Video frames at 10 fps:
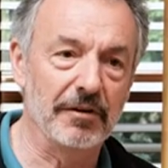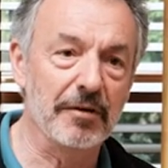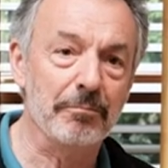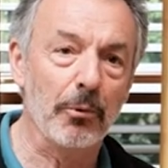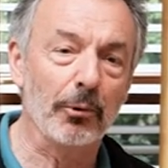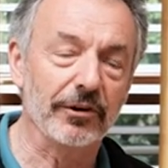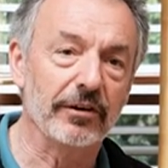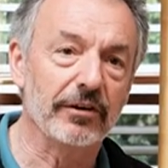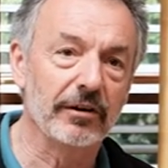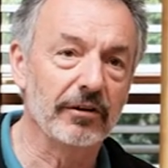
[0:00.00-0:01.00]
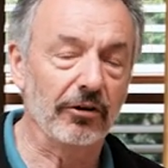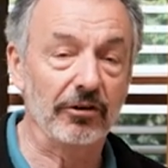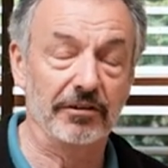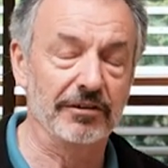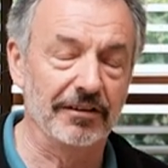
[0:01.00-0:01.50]
important, or
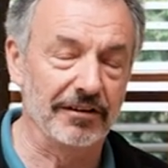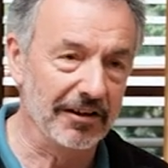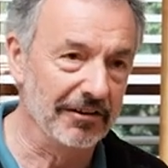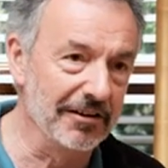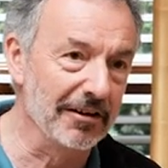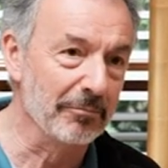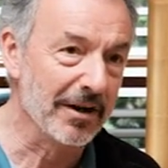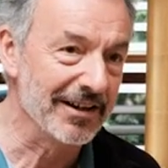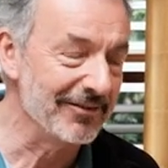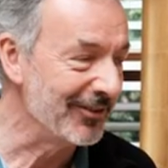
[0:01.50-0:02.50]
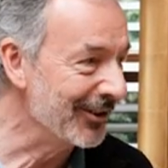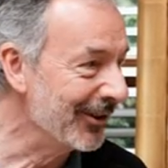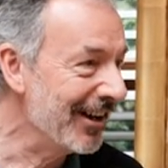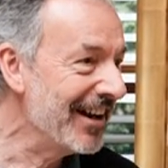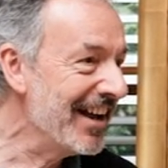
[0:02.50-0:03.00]
in my view.
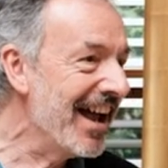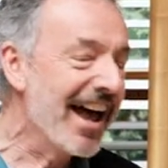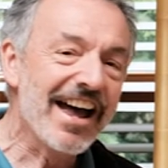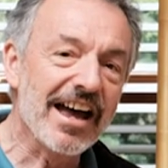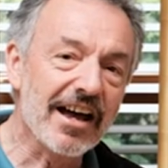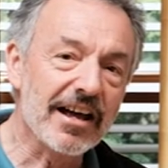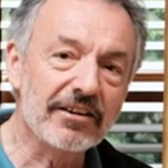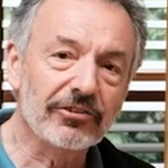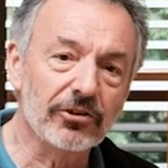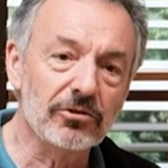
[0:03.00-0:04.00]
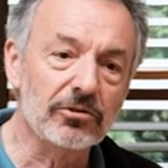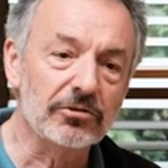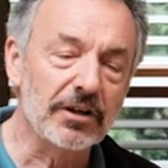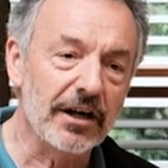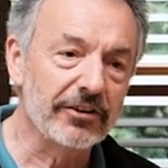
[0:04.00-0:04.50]

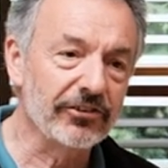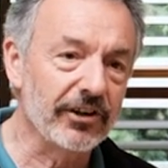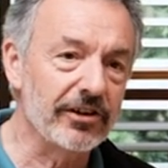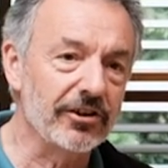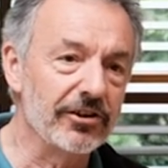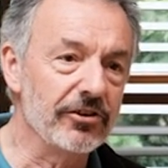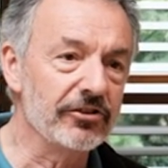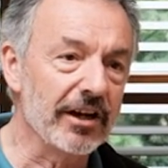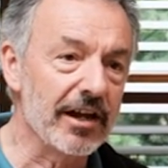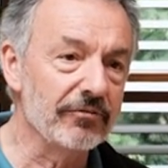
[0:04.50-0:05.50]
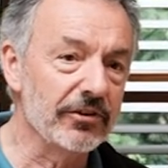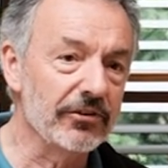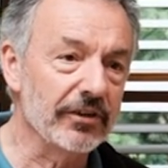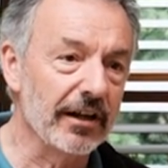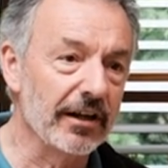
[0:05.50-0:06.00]
So I stretched a huge
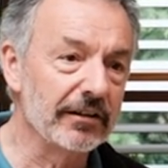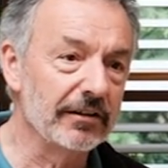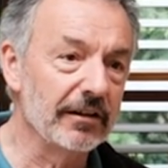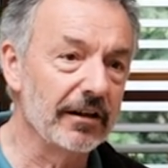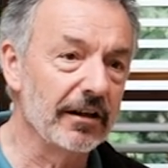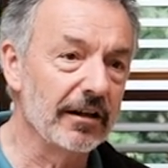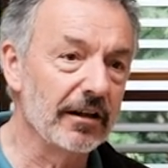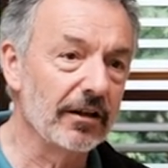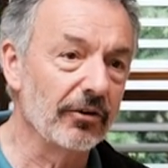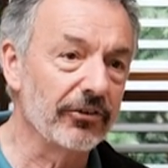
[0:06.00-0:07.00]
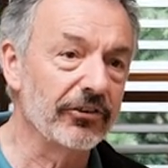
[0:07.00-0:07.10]
canvas and got